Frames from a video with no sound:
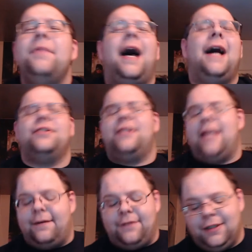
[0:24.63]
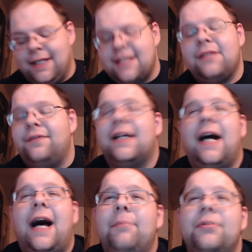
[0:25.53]
I just have a list of
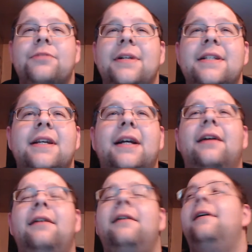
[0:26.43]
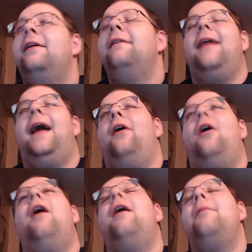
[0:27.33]
accomplishments here that
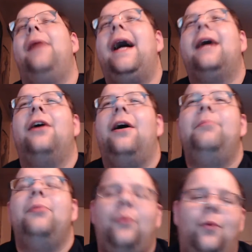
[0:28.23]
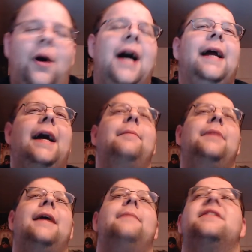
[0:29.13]
all back up why
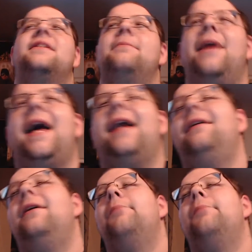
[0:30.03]
Eminem is the man,